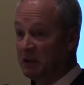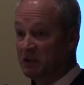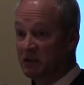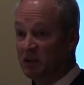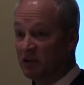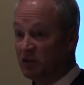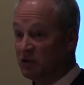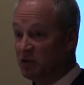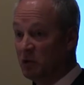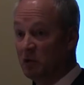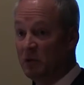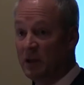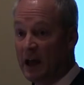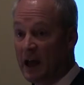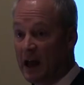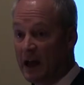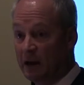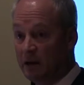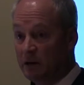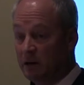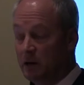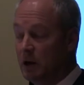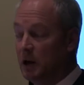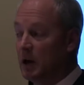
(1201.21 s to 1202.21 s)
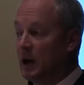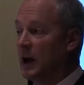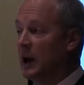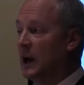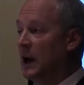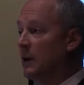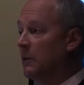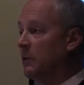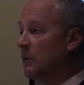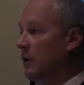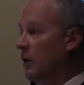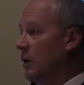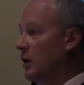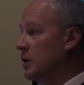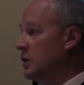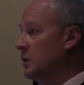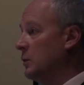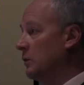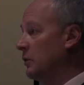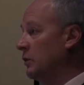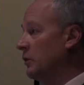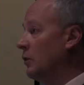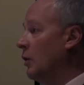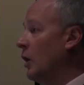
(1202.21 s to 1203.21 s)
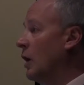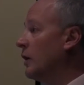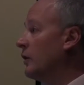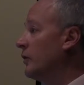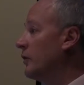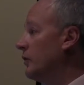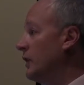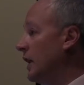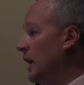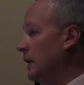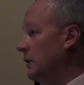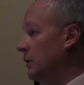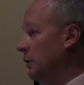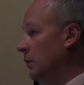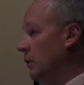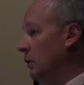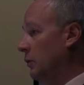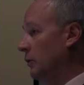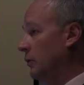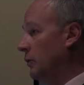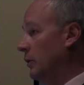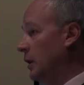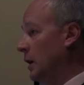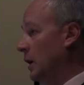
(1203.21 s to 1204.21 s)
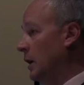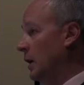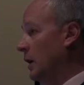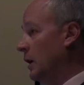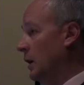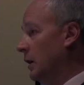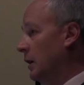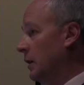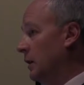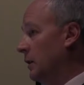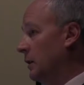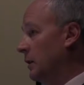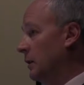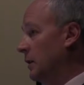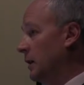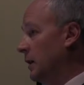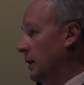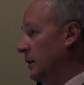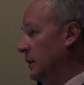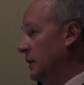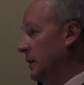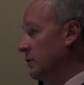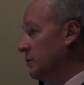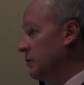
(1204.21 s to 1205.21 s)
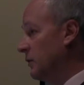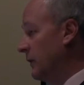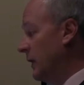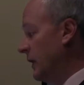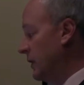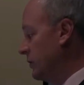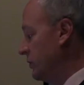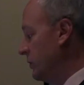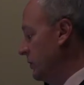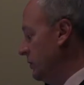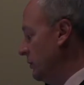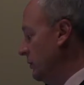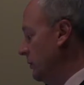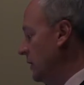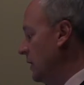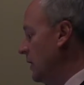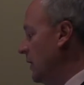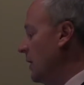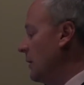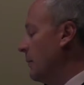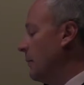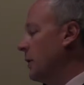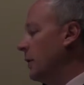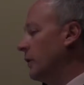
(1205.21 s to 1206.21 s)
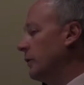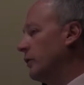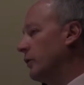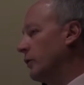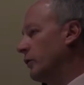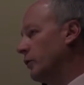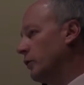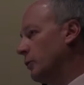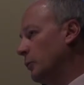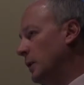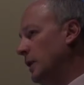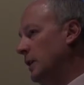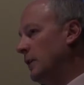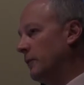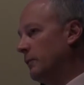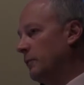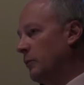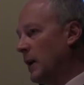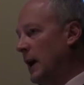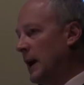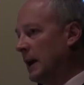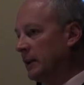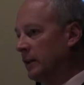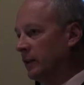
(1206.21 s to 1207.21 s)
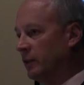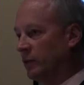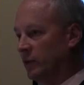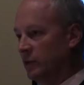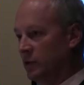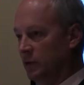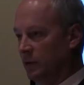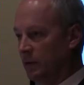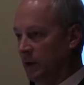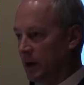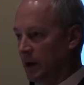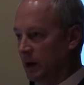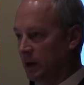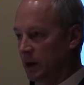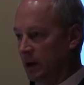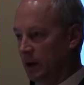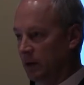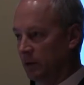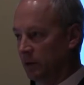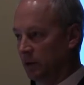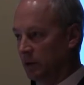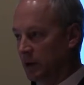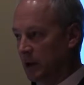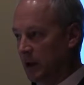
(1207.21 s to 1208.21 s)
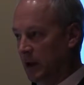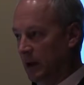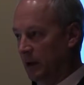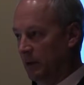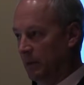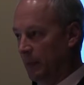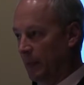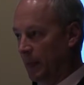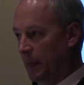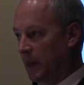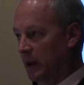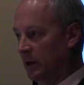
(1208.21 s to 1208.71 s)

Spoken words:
Let's just do that. And I would argue it's not a standalone intervention, but it's a suite of practices you've got to take a look at.